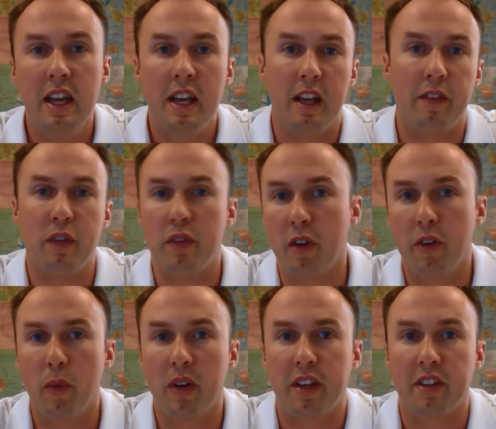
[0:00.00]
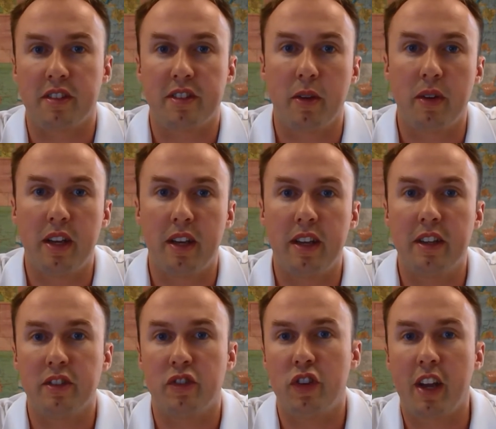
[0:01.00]
If you don't know what a custodian
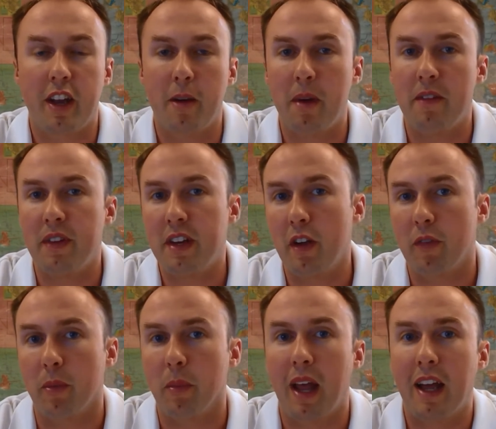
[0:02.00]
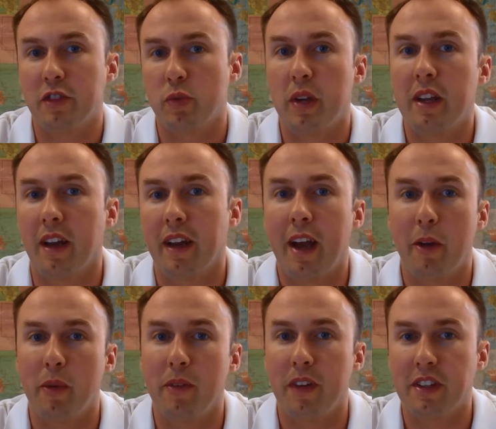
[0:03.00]
is, check out my video from last week on how to
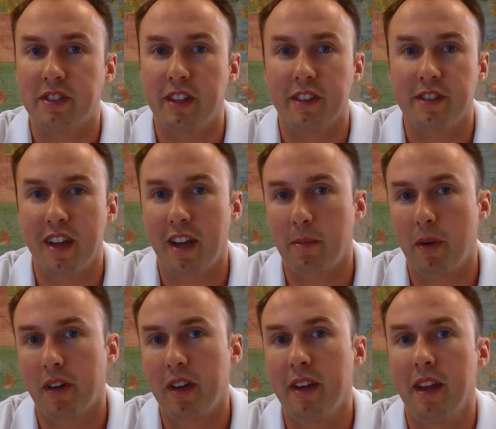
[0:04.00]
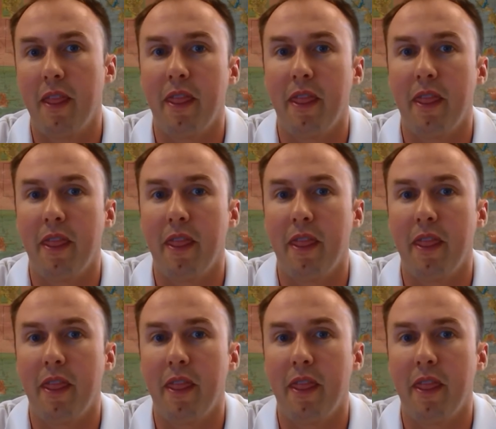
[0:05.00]
invest in the stock market.